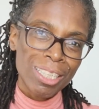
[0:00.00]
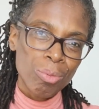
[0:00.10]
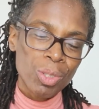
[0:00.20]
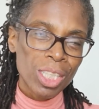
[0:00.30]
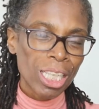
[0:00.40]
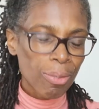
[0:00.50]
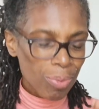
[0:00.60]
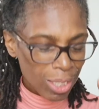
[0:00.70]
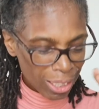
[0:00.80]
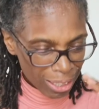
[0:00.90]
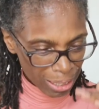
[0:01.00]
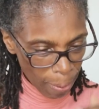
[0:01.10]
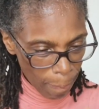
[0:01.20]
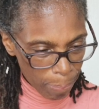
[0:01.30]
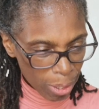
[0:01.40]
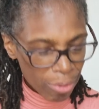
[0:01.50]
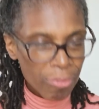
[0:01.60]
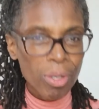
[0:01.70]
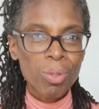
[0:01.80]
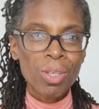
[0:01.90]
which keeps us
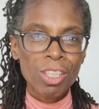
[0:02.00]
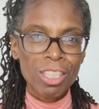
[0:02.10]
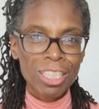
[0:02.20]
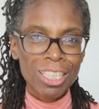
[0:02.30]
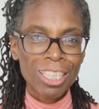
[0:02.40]
focused,